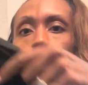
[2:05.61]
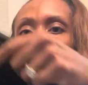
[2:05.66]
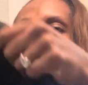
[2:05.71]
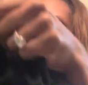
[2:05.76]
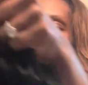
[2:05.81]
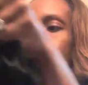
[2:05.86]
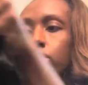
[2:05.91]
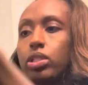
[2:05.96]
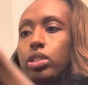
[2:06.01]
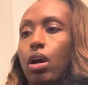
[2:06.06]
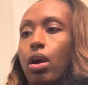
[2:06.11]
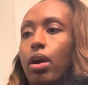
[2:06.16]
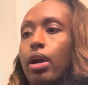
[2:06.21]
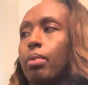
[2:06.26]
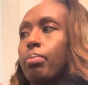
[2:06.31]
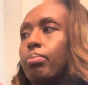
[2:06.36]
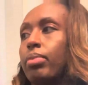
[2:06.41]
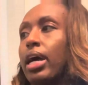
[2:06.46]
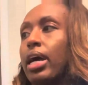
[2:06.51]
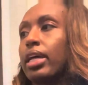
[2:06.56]
Oops, sorry,
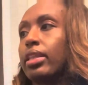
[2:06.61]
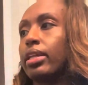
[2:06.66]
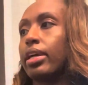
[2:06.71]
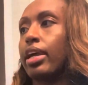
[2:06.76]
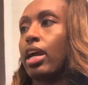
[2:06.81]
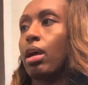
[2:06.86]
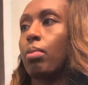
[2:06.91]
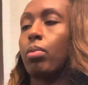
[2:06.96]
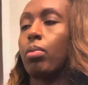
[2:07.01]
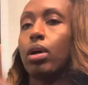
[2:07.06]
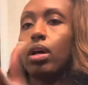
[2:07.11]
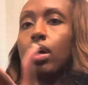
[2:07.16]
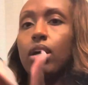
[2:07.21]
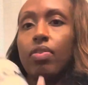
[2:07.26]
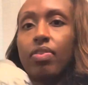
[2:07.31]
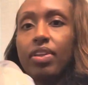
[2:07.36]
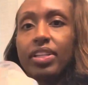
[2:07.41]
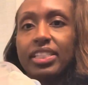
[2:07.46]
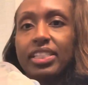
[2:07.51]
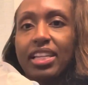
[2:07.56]
I'm blocking the camera.
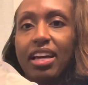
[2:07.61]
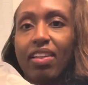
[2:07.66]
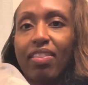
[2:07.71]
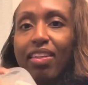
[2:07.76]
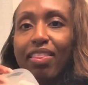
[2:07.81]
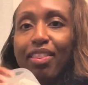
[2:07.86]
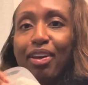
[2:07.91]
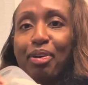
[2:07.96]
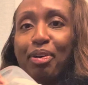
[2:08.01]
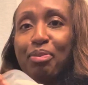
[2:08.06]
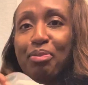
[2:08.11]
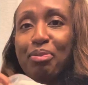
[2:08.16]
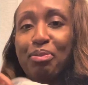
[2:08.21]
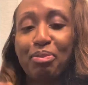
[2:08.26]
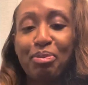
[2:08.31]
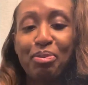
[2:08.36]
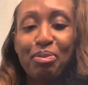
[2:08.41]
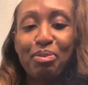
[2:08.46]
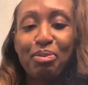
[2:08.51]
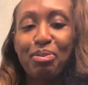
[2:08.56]
This is how they look.
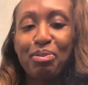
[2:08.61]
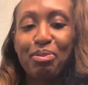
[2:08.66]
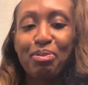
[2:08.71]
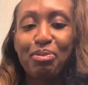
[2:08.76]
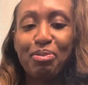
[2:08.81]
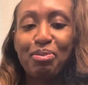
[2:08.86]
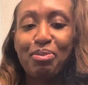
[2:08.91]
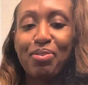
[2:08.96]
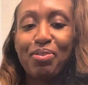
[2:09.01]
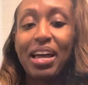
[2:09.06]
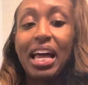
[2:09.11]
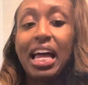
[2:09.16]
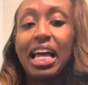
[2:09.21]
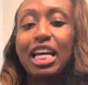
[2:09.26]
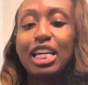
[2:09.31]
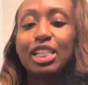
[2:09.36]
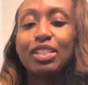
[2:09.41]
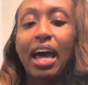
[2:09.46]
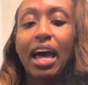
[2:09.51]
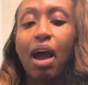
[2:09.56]

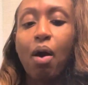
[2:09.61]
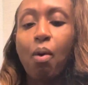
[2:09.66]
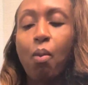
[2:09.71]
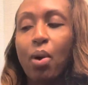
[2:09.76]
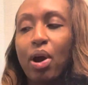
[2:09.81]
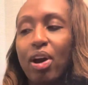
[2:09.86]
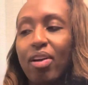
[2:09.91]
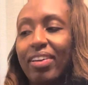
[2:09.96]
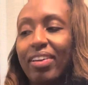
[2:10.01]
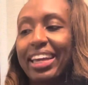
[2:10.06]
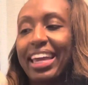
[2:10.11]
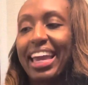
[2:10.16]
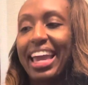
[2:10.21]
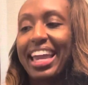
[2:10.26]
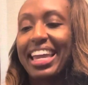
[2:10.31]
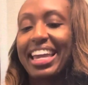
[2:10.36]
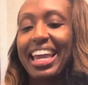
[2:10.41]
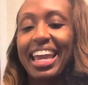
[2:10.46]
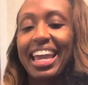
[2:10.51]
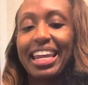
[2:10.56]
So I don't wear like an
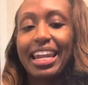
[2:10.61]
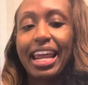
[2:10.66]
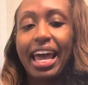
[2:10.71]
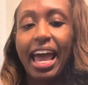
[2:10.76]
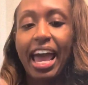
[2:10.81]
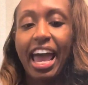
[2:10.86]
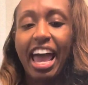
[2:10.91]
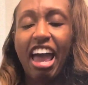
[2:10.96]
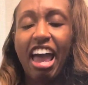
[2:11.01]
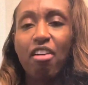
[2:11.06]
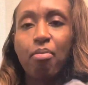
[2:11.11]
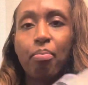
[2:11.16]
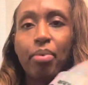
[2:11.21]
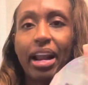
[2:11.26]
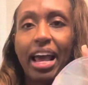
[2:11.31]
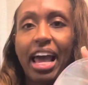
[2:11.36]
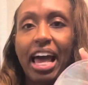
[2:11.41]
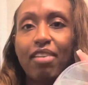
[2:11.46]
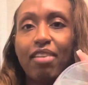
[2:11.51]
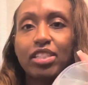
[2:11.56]
eight, eight and a half, but I
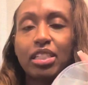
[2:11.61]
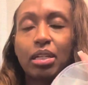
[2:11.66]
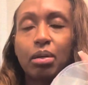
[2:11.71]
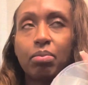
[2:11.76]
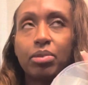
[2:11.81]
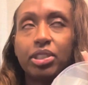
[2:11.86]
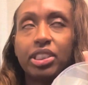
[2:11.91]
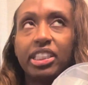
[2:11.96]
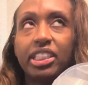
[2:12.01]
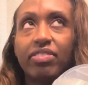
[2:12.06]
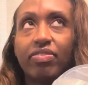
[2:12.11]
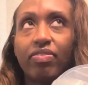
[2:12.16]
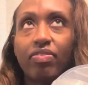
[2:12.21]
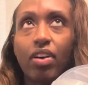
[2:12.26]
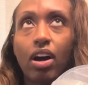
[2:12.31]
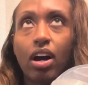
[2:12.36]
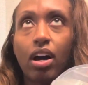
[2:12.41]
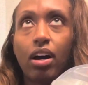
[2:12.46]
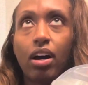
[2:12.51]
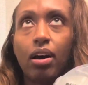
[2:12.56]
have some
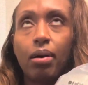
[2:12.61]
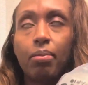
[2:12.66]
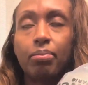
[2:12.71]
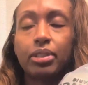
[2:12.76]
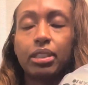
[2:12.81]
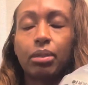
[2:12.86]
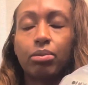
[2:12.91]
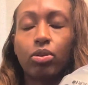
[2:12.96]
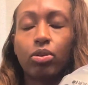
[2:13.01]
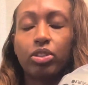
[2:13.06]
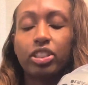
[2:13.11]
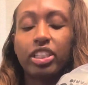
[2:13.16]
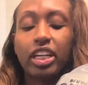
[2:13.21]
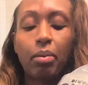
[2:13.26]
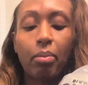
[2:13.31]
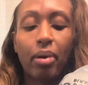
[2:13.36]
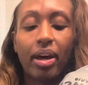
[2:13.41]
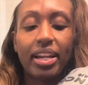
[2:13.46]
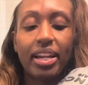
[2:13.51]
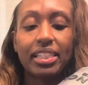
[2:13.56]
um, some Dolce
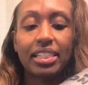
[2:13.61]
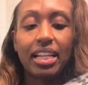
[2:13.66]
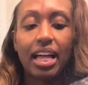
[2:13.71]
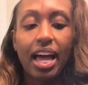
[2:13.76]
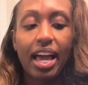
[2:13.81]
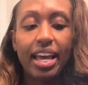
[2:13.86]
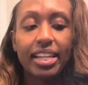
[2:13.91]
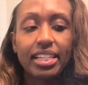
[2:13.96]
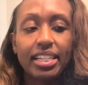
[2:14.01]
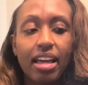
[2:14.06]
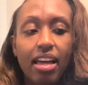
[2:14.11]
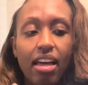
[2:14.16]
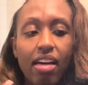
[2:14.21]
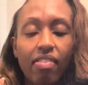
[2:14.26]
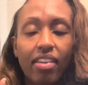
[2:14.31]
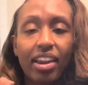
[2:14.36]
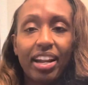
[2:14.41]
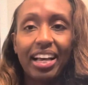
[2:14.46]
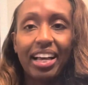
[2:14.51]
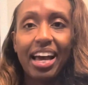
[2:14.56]
Gabbana size
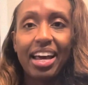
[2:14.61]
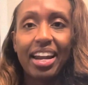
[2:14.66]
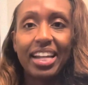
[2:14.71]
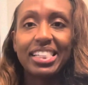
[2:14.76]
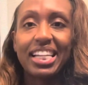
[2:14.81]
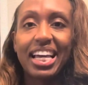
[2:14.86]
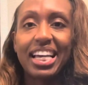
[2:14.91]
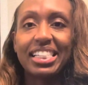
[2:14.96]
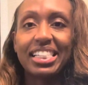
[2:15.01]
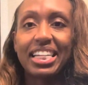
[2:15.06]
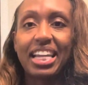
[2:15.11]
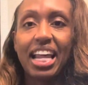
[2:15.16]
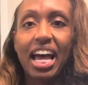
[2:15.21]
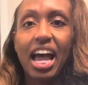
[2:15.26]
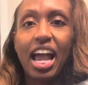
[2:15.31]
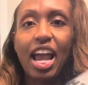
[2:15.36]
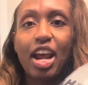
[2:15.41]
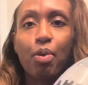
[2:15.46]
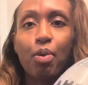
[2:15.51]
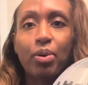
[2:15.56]
that I got in a size
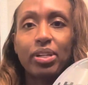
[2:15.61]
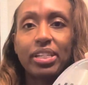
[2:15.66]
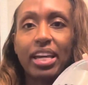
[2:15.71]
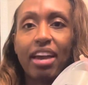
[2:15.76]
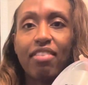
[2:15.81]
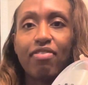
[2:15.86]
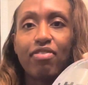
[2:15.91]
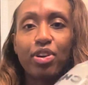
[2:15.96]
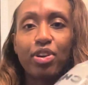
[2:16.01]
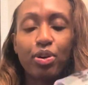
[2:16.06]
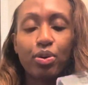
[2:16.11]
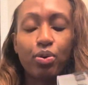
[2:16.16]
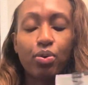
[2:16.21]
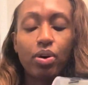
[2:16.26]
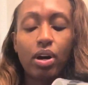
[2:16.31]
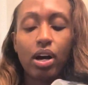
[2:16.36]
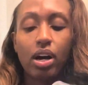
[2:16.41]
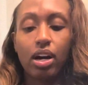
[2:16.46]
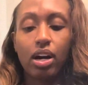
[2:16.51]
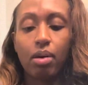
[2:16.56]
nine, which I feel
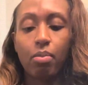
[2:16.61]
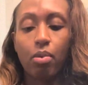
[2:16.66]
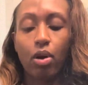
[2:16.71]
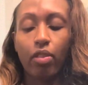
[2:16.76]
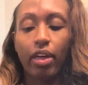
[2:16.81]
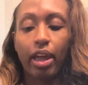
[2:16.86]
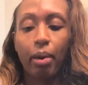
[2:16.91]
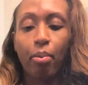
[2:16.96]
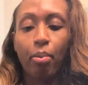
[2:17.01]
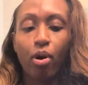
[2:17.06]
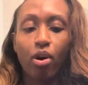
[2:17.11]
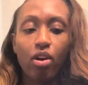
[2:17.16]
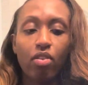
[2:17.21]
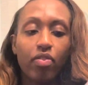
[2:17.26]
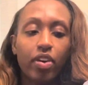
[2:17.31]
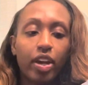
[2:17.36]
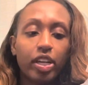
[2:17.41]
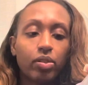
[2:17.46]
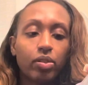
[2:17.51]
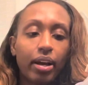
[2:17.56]
um, are like
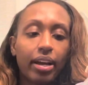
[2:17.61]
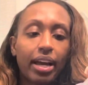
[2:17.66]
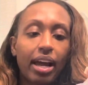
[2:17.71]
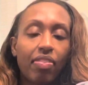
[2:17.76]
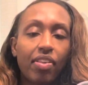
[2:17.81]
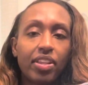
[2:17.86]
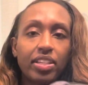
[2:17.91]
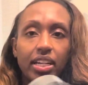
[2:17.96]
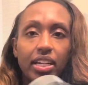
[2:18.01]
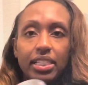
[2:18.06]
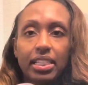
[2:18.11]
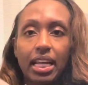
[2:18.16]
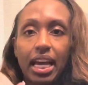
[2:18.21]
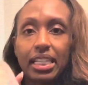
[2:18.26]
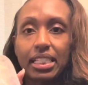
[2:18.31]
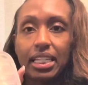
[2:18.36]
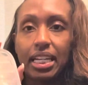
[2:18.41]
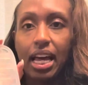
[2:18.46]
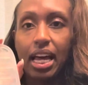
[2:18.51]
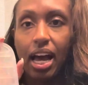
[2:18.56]
perfect. So I got these in a size
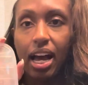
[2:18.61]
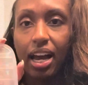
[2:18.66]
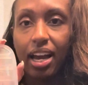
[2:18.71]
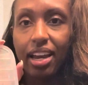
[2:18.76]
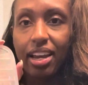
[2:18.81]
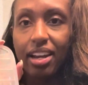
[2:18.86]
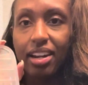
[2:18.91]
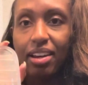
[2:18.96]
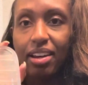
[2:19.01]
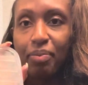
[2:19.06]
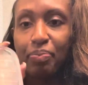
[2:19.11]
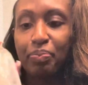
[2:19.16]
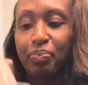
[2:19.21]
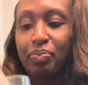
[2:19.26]
nine.